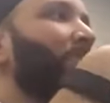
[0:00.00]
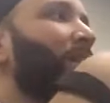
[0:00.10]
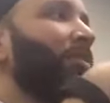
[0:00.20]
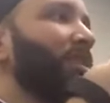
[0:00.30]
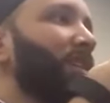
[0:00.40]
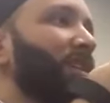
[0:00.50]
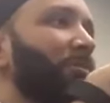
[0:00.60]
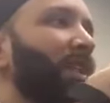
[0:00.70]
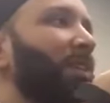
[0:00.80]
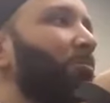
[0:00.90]
the Prophet
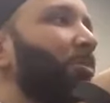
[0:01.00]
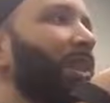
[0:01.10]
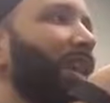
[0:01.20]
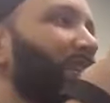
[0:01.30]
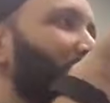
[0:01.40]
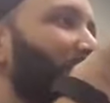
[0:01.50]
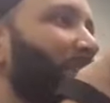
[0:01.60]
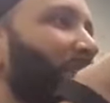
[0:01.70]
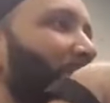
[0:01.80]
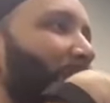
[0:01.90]
when that woman lashed out
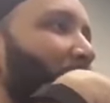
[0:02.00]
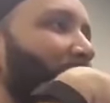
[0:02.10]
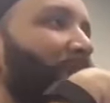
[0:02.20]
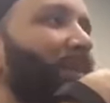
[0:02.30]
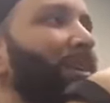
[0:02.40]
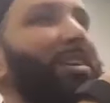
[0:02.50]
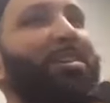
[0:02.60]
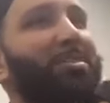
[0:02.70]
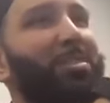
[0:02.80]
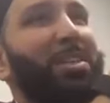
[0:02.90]
at him at the graveyard, he
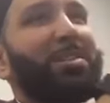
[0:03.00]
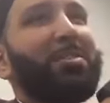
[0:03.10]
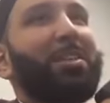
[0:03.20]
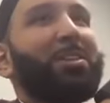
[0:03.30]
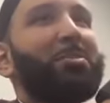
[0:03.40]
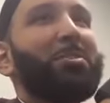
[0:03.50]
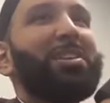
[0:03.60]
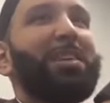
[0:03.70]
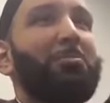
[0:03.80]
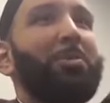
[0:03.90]
didn't sit there and lecture and
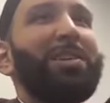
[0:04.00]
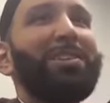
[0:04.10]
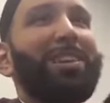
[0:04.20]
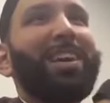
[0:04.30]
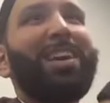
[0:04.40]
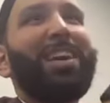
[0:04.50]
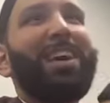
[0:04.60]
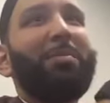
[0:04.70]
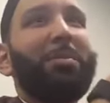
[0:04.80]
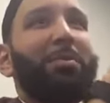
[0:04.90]
say, "Woman,
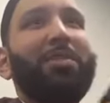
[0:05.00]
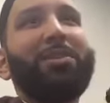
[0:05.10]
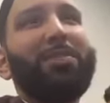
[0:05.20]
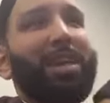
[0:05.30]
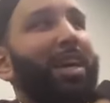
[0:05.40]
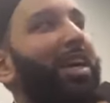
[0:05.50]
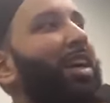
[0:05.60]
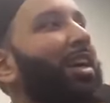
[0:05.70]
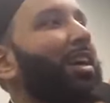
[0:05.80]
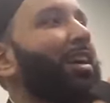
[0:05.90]
taqillah, I'm the Prophet of Allah."
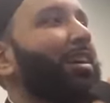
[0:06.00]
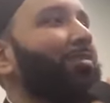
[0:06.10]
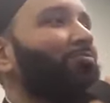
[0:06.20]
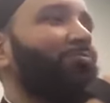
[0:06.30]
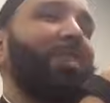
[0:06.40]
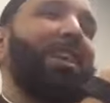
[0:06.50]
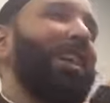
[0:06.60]
He